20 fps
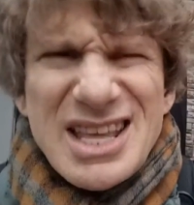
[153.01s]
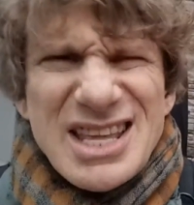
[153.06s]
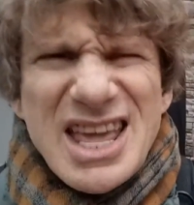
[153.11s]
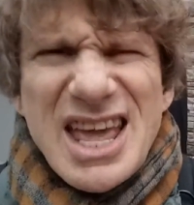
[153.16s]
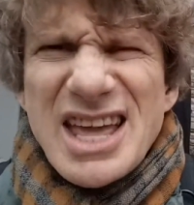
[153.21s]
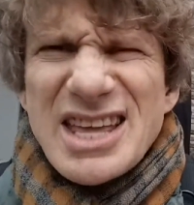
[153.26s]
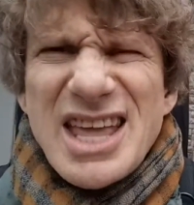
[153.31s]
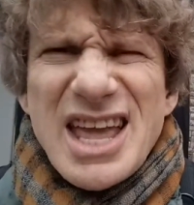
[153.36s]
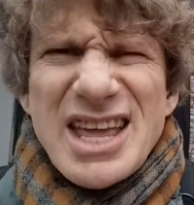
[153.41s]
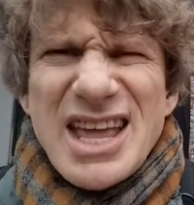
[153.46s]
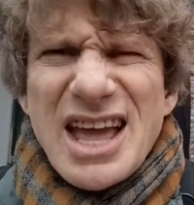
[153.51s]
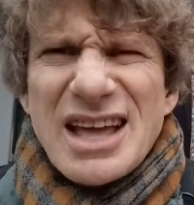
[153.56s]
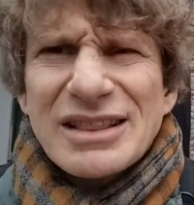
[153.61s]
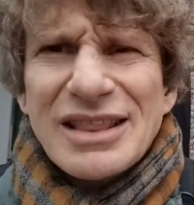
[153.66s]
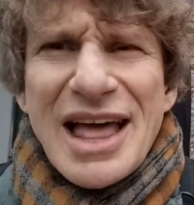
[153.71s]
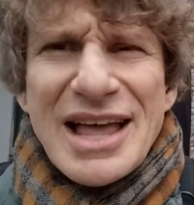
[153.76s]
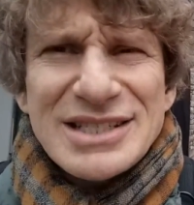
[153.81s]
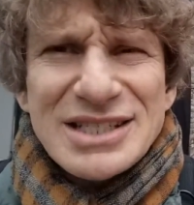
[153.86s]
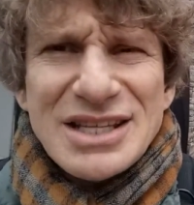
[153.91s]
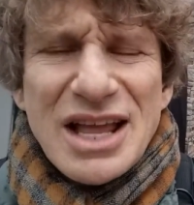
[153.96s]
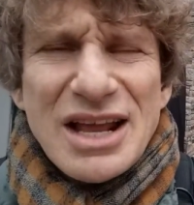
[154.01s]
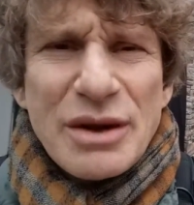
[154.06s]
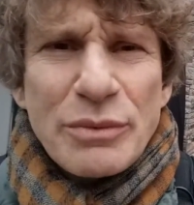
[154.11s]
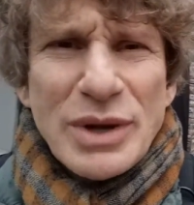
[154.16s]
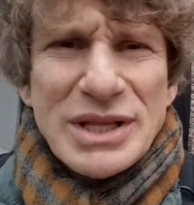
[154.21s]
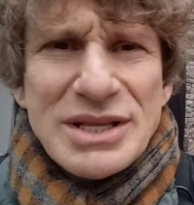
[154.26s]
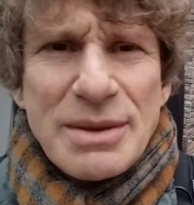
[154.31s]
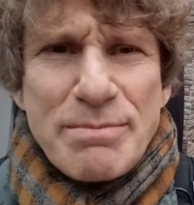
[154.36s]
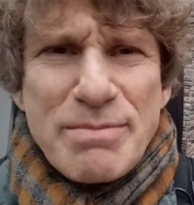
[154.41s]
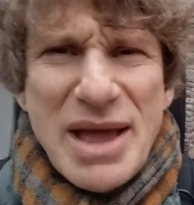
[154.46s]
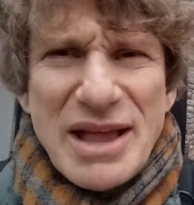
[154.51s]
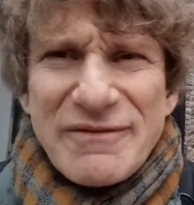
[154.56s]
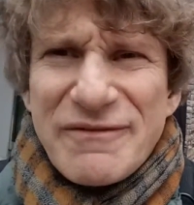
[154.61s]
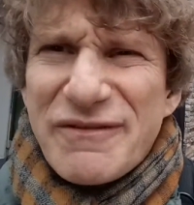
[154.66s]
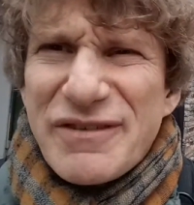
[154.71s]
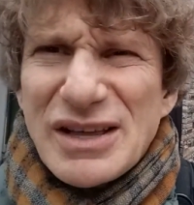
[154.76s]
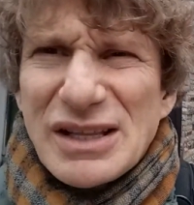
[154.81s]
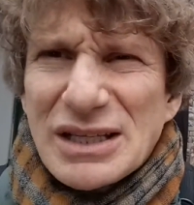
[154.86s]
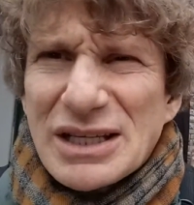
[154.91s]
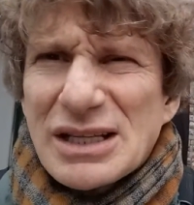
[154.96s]
Yeah. Last night I went to bed
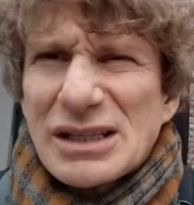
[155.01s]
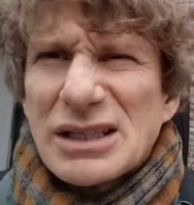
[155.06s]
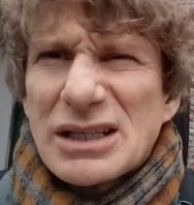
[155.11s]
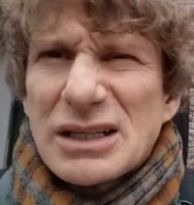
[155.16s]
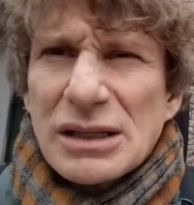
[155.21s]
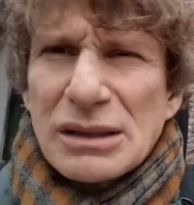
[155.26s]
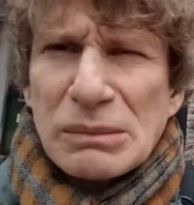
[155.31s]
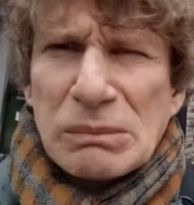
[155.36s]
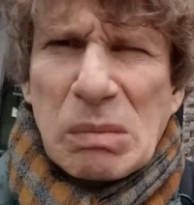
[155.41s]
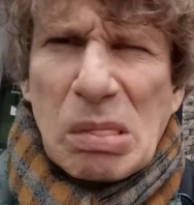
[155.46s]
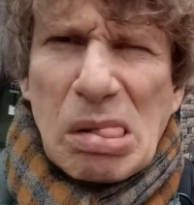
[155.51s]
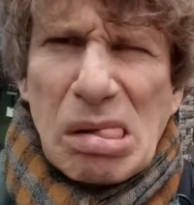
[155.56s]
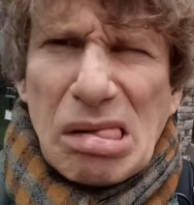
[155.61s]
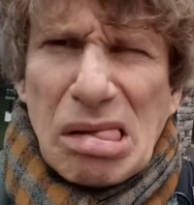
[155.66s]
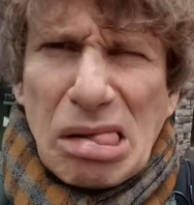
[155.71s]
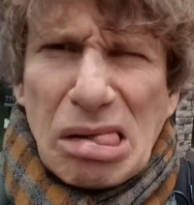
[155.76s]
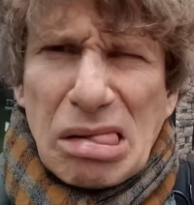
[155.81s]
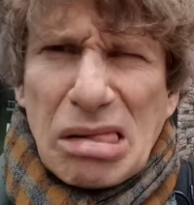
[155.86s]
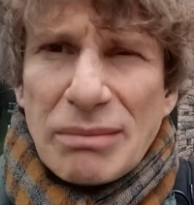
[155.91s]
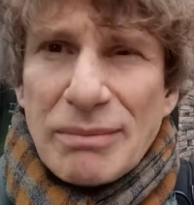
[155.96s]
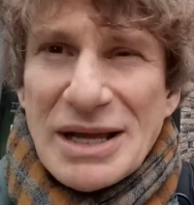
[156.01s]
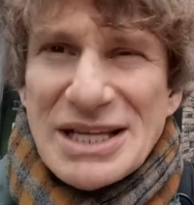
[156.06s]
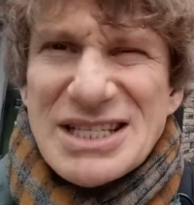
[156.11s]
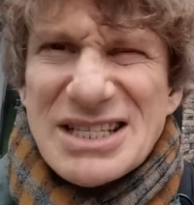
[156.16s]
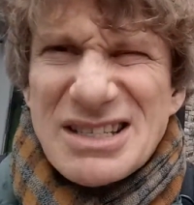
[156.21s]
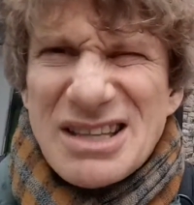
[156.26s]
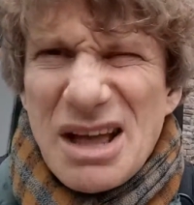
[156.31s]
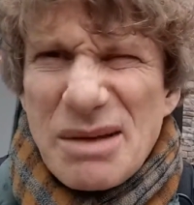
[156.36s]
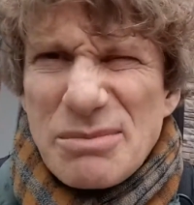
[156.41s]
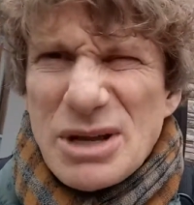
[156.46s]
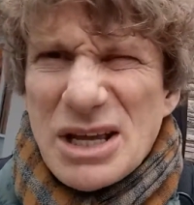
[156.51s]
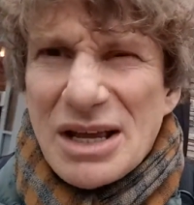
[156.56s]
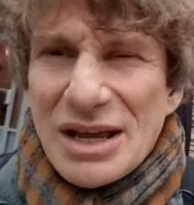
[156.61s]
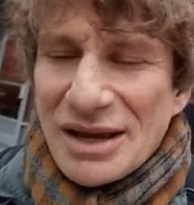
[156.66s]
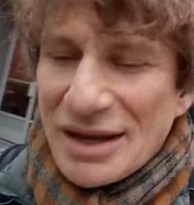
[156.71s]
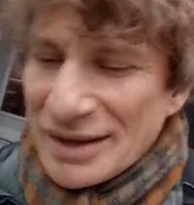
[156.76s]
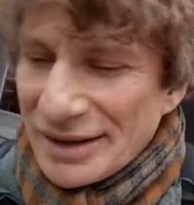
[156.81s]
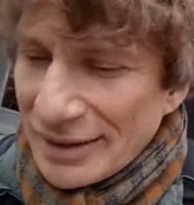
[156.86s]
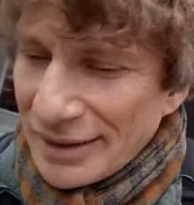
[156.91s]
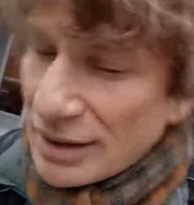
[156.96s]
feeling a little, my stomach.
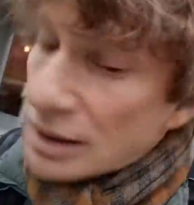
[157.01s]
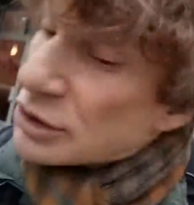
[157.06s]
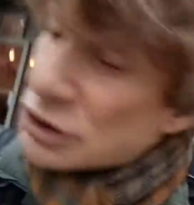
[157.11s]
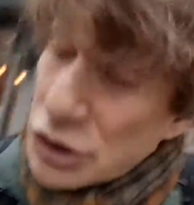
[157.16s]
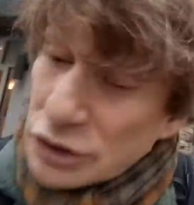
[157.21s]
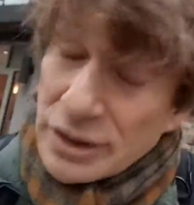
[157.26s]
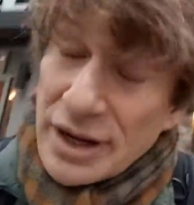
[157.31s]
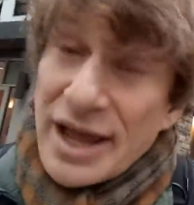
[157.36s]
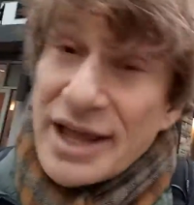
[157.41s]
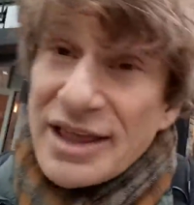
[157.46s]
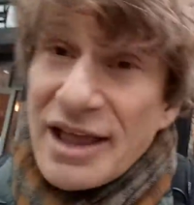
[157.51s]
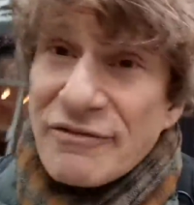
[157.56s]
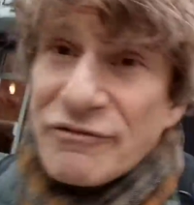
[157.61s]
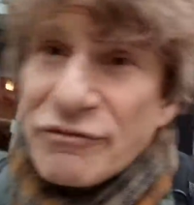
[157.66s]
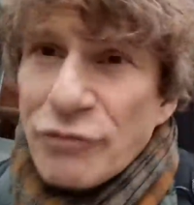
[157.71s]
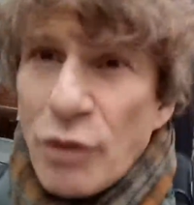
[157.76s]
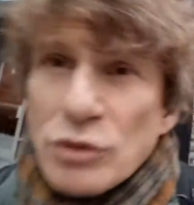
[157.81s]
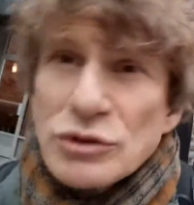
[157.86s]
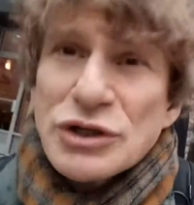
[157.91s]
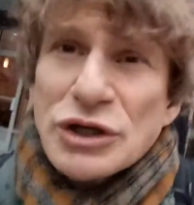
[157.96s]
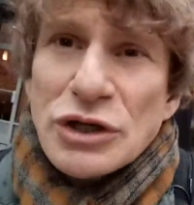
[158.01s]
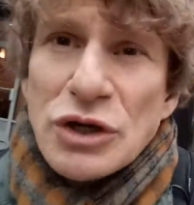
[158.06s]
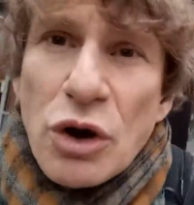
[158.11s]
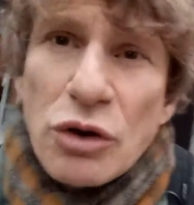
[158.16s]
Shouldn't have had that frozen